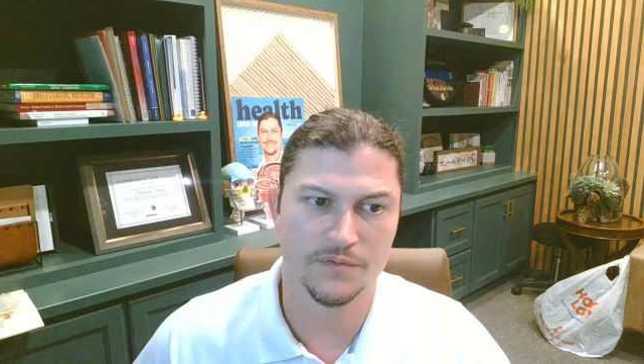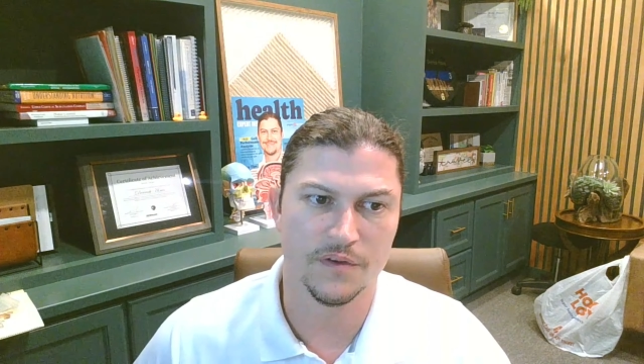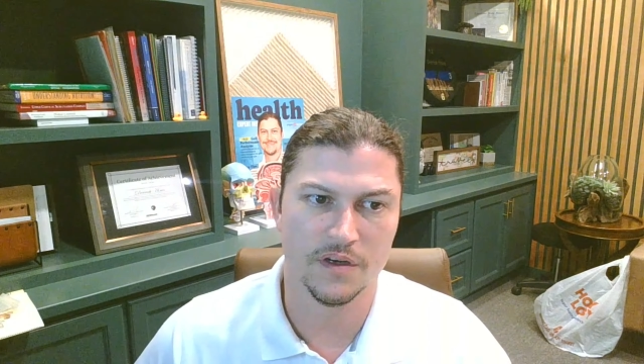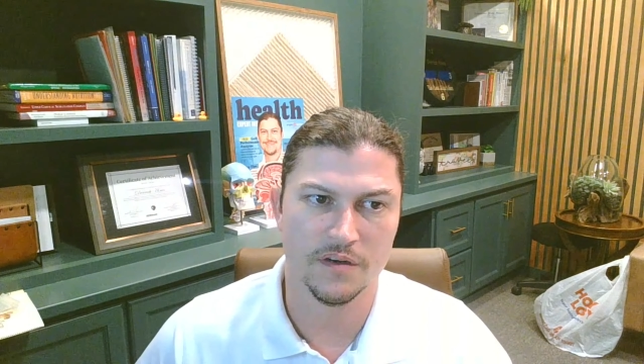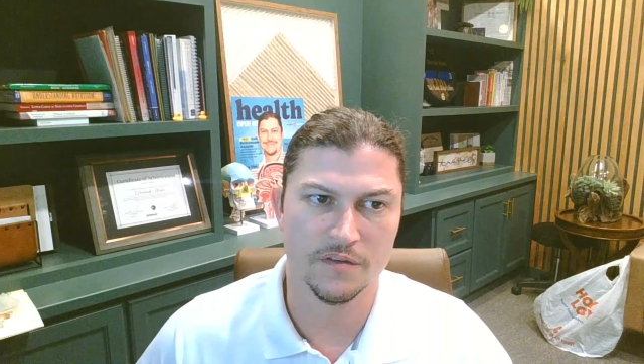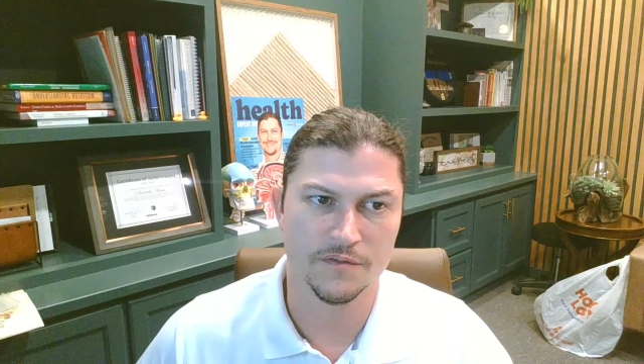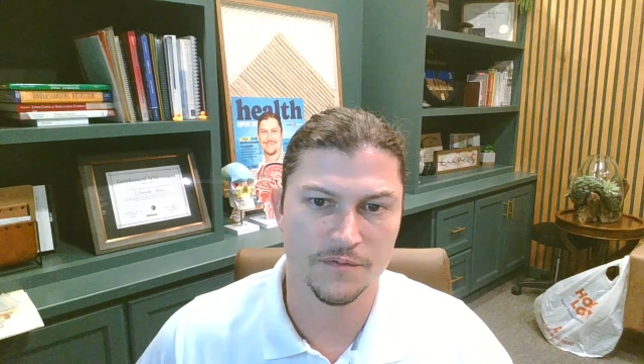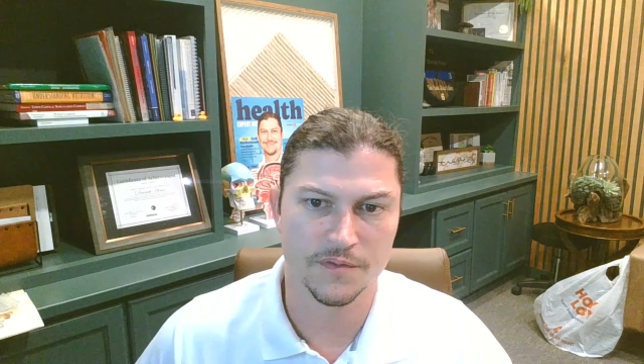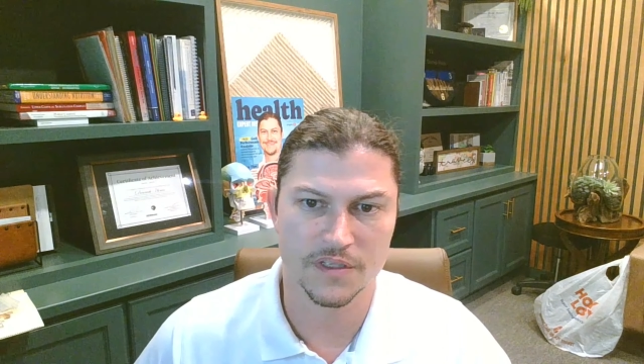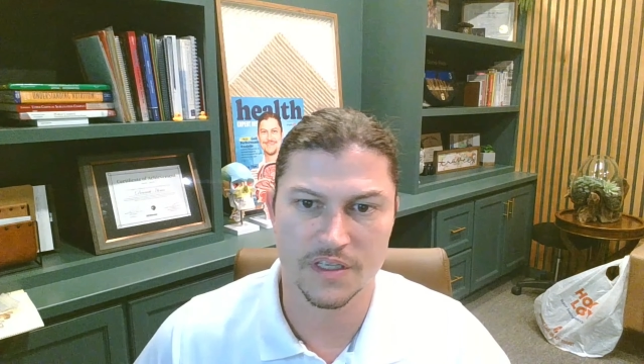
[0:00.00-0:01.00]

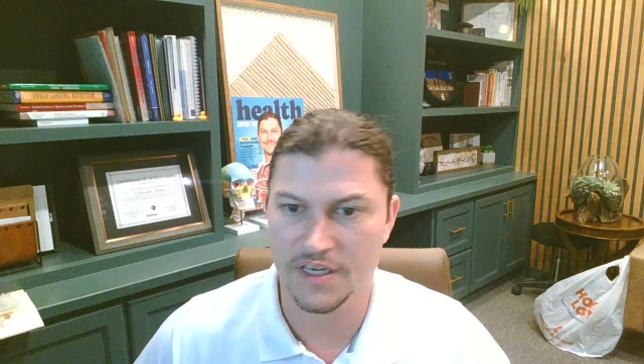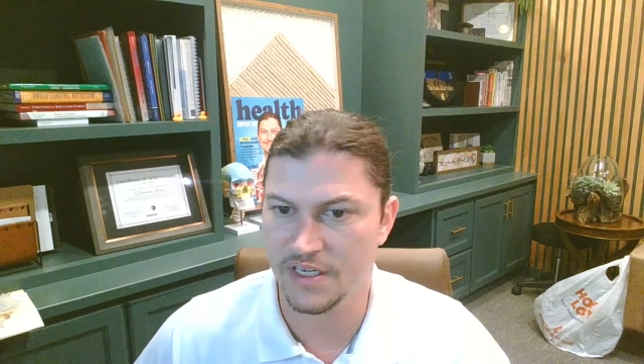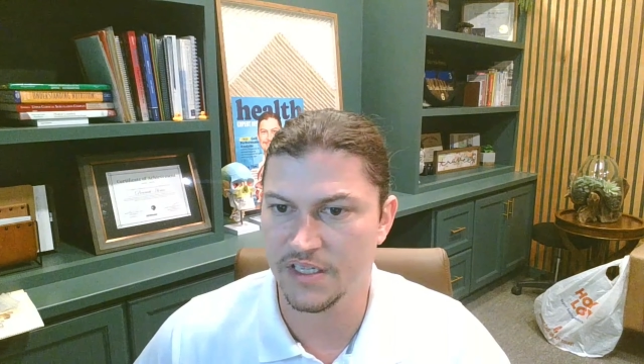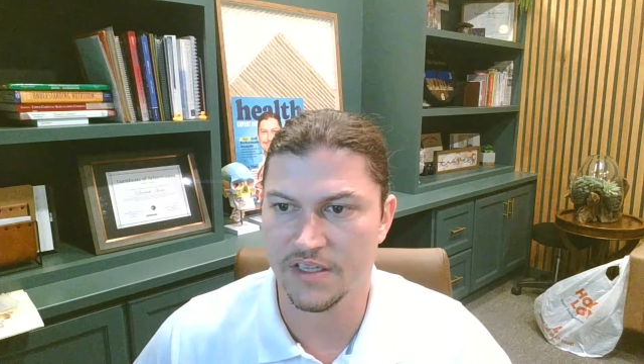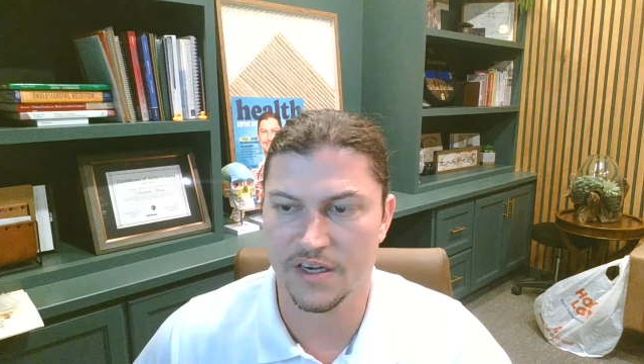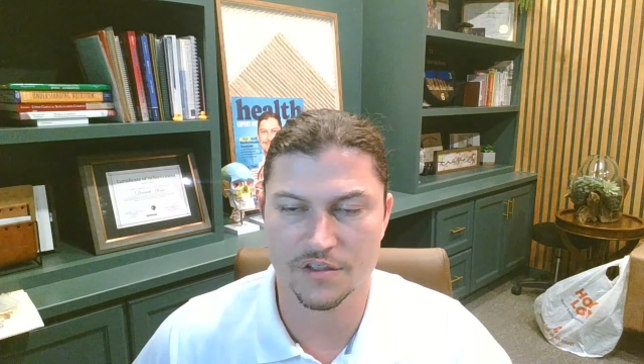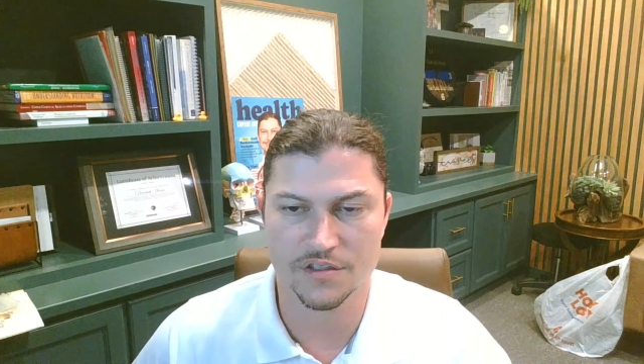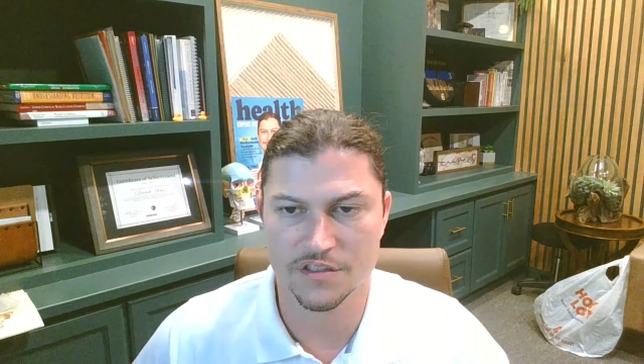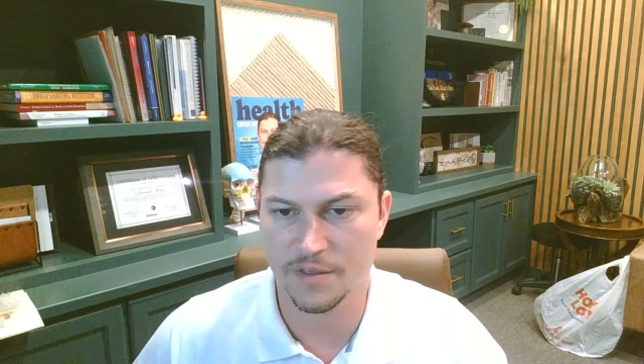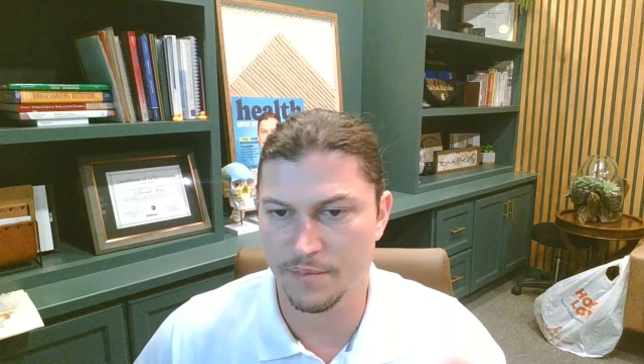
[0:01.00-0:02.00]
of getting in there
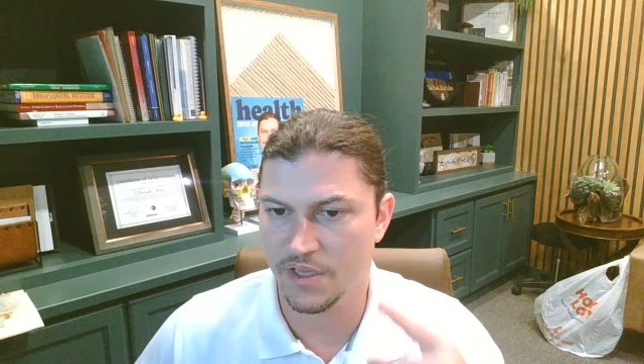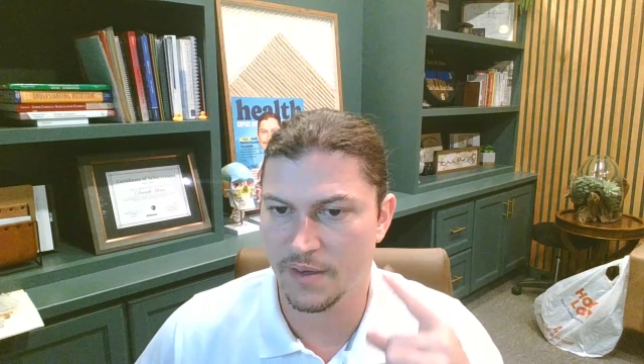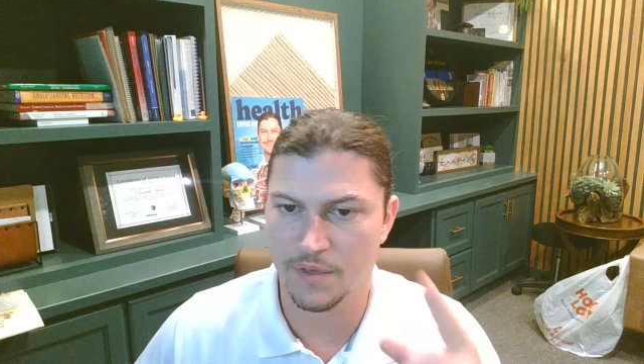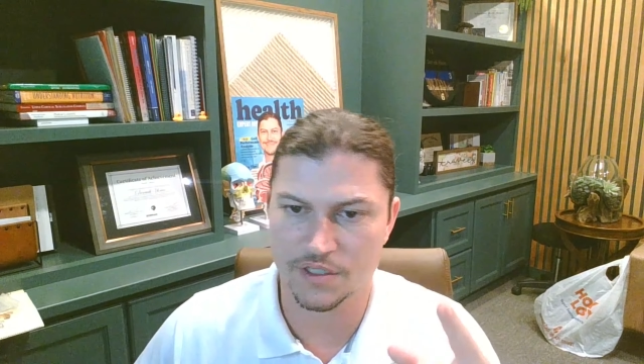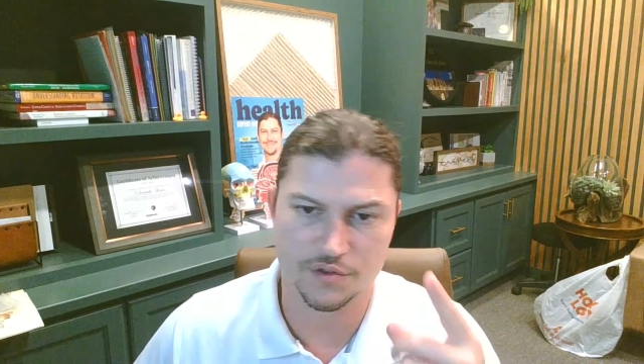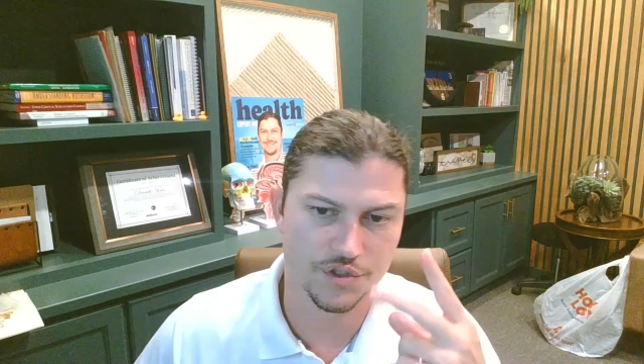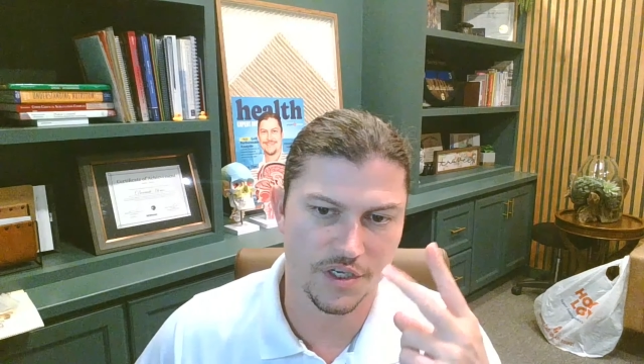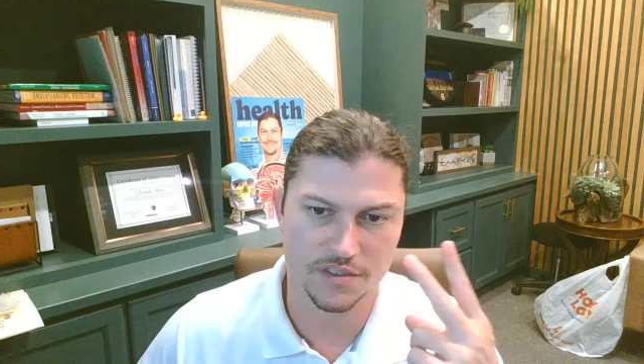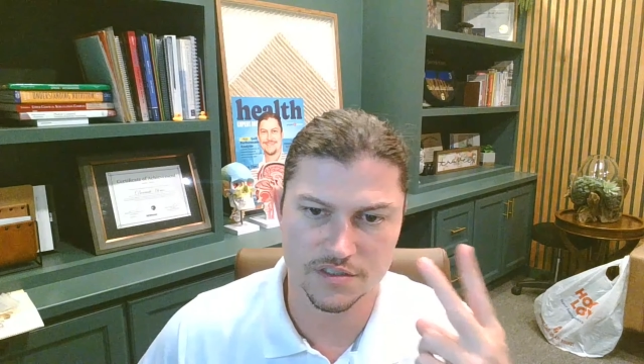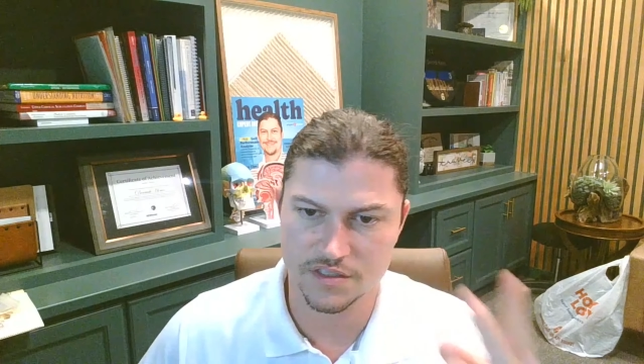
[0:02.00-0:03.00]
to stimulate muscle
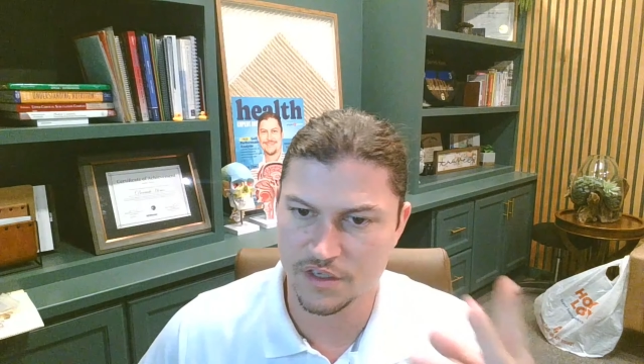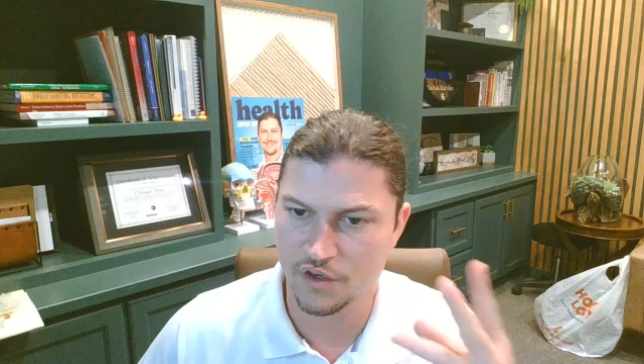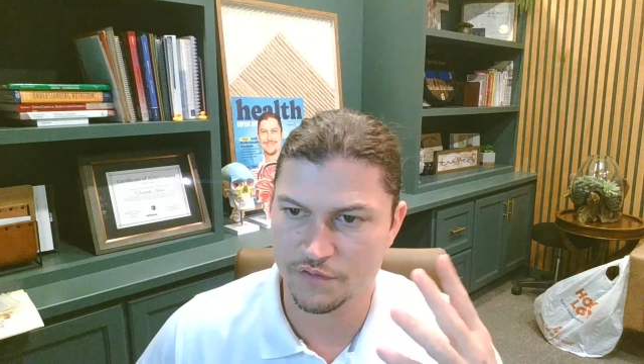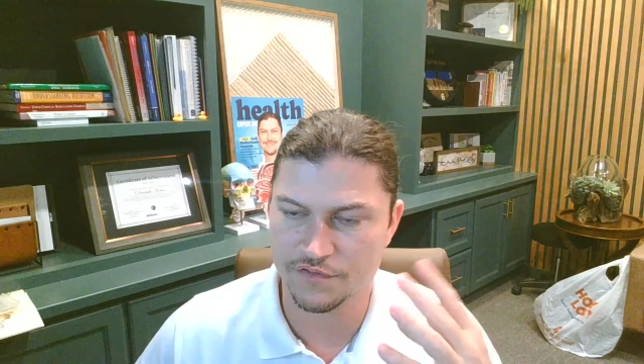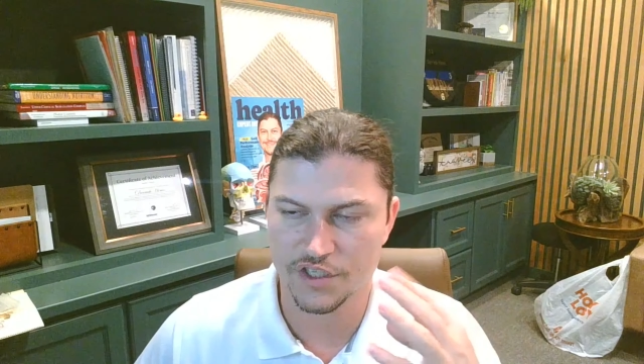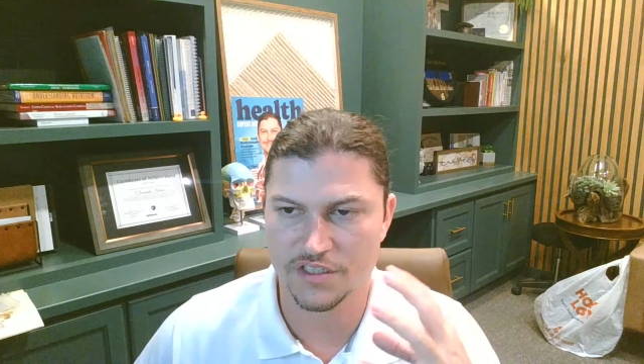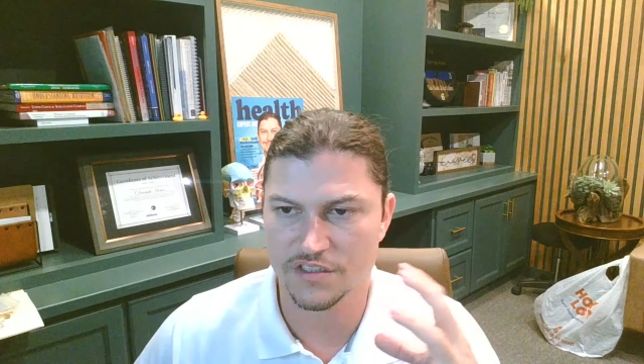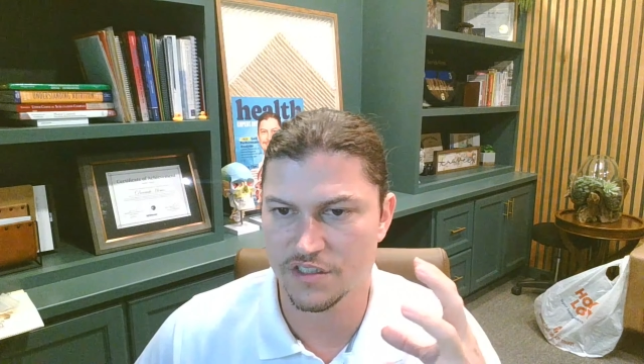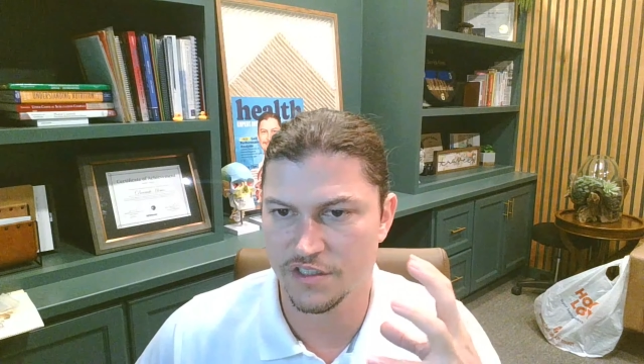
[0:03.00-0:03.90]
changes and nerve changes,